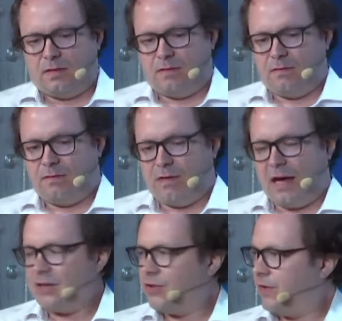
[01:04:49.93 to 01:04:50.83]
sort of
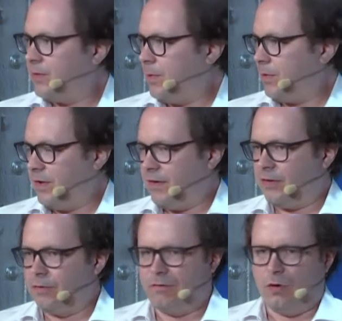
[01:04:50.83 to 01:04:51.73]
actions people can
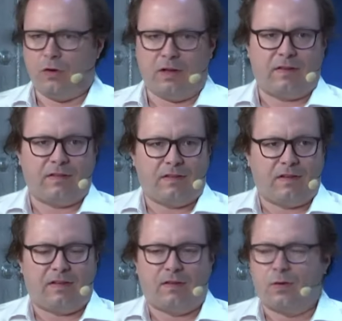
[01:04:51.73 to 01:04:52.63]
take to vote
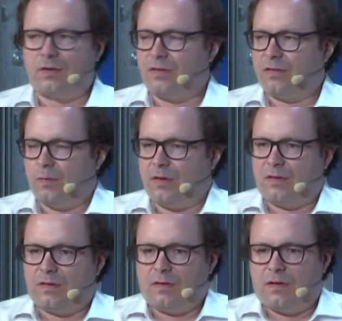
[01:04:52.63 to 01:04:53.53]
against this whole system
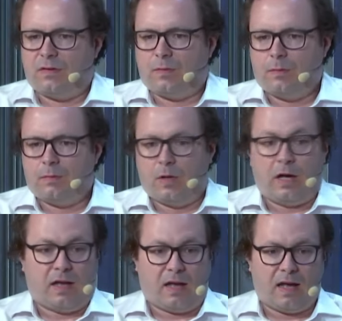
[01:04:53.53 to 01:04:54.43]
is
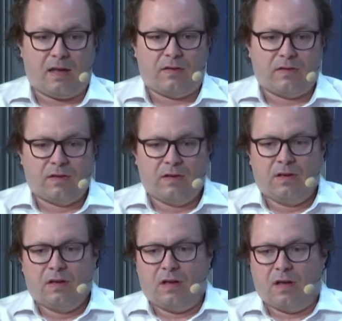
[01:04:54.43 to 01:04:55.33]
blocking ads.
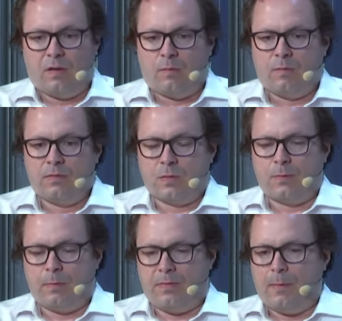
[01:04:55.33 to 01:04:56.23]

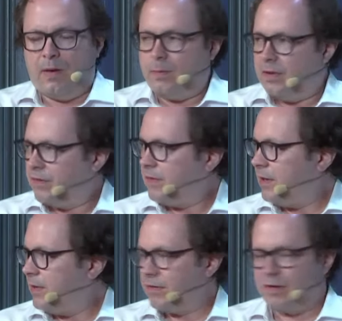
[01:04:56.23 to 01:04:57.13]
So there, that might be the
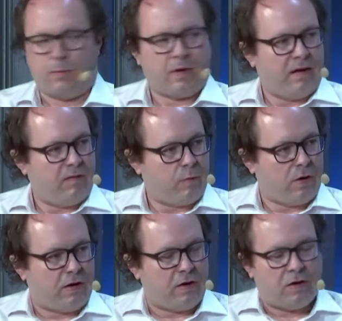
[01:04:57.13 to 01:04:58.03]
seed of some kind of
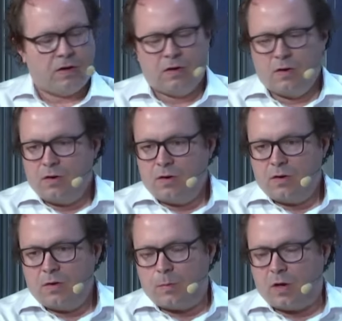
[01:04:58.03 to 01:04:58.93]
broader
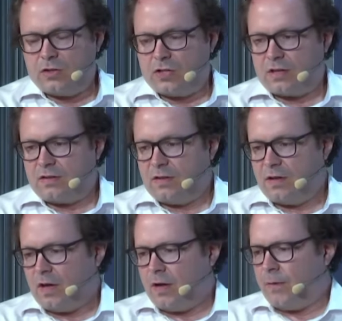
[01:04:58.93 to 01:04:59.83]
project.